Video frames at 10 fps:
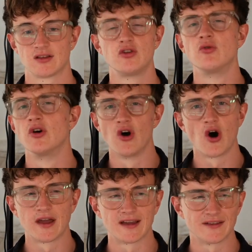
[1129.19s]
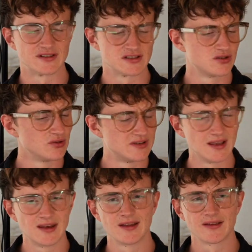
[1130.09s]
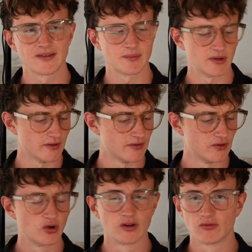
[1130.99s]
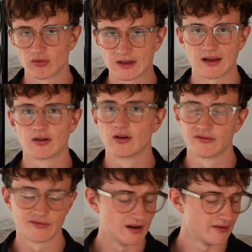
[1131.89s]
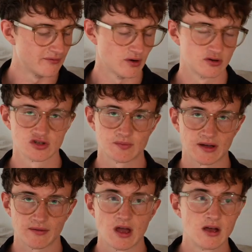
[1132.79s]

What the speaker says: too annoying, if it's too tedious, because you can get a good feeling for it just by